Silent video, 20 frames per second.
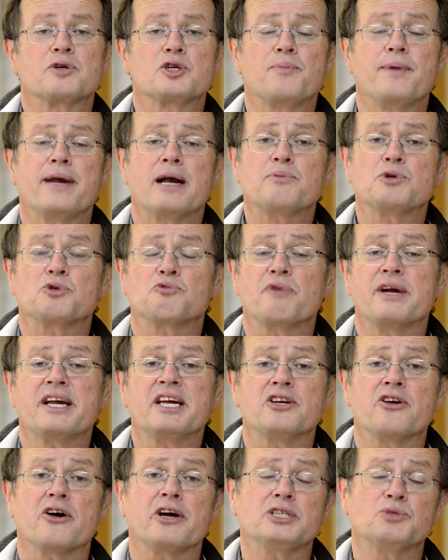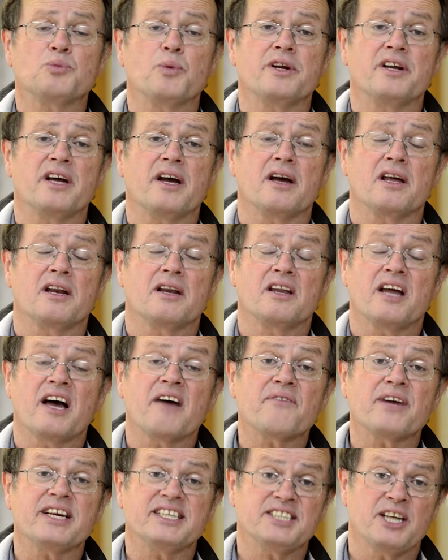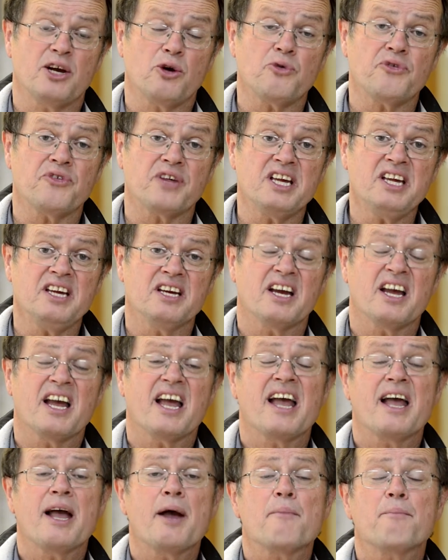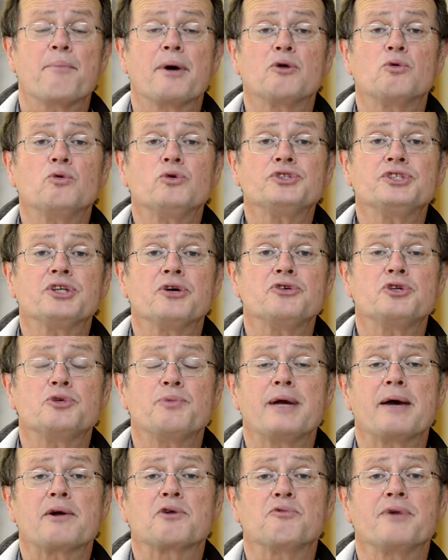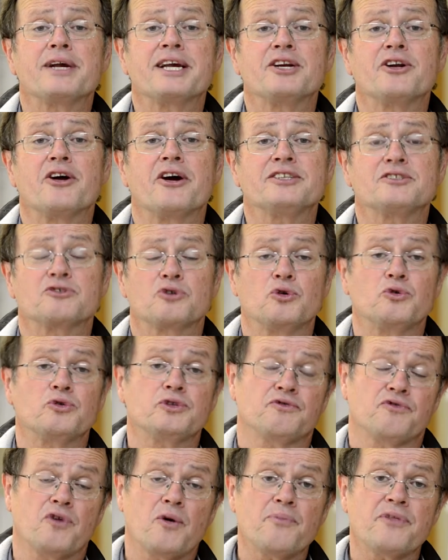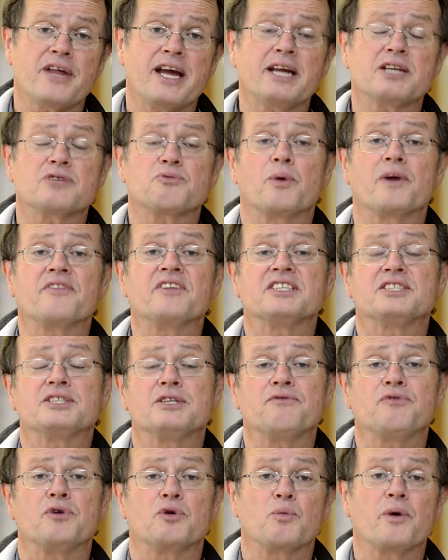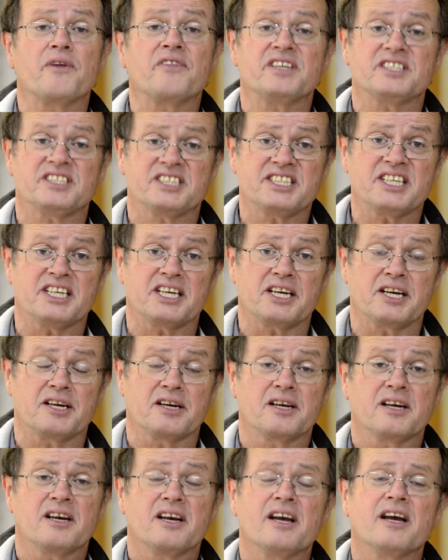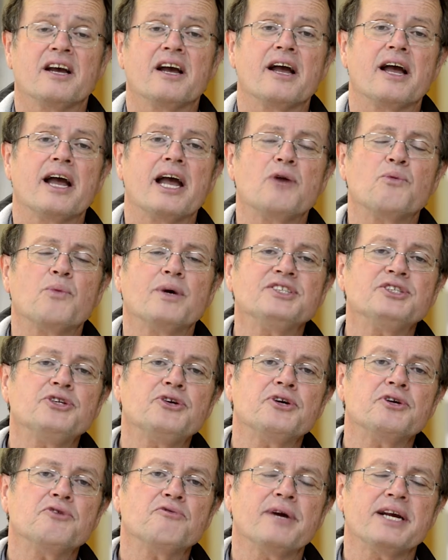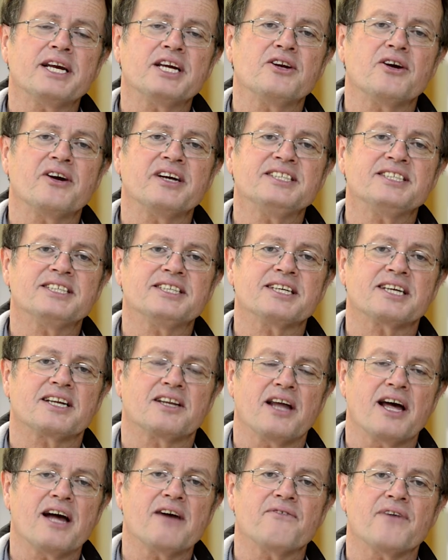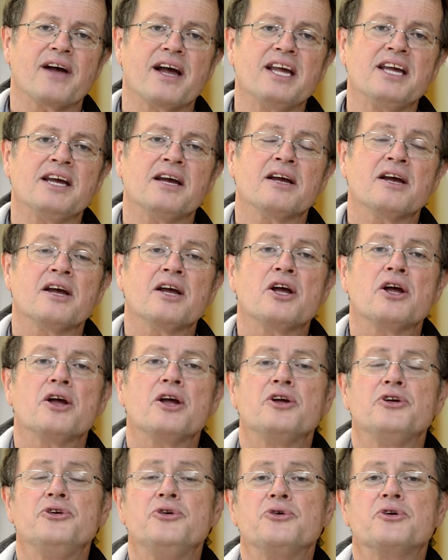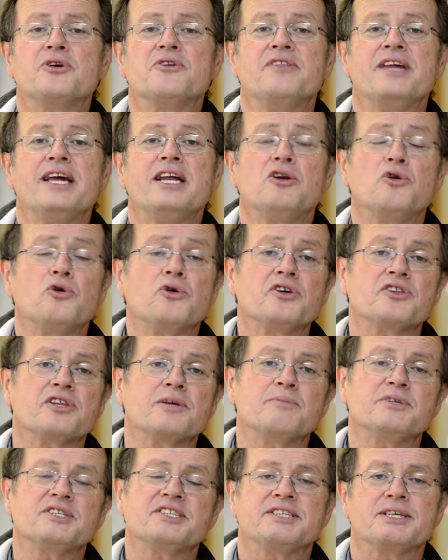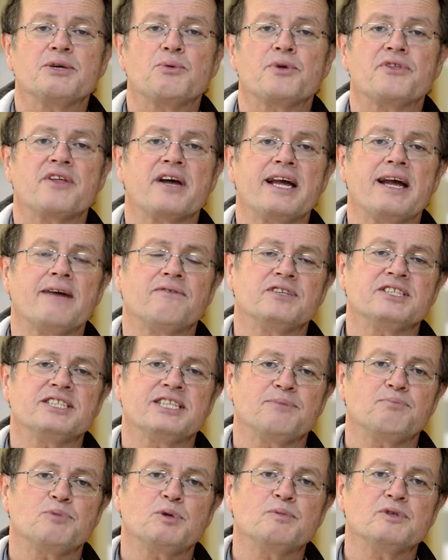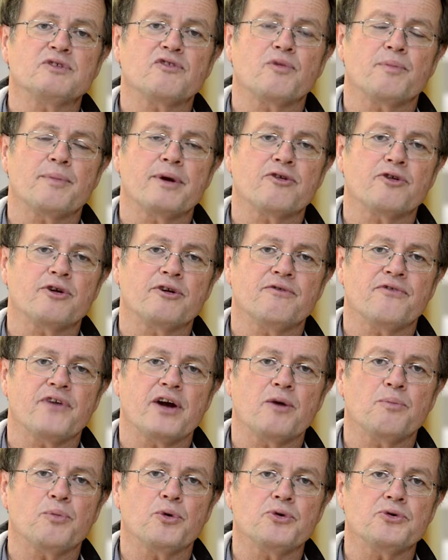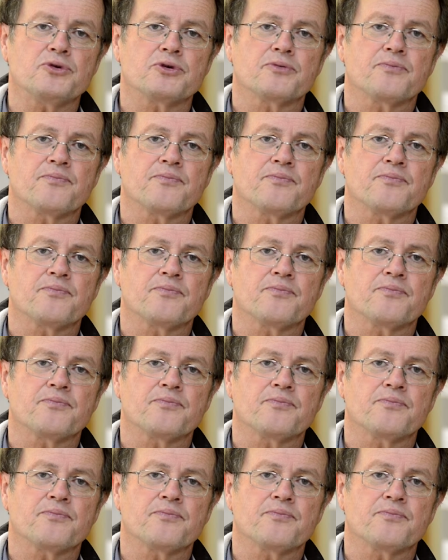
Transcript: to be able to recognise when a larvae is healthy, but also to be able to recognise, of course, from that, one that's different, one that's sick. And once you can recognise sick larvae, you can then look at them to see whether they have the symptoms of American foul brood.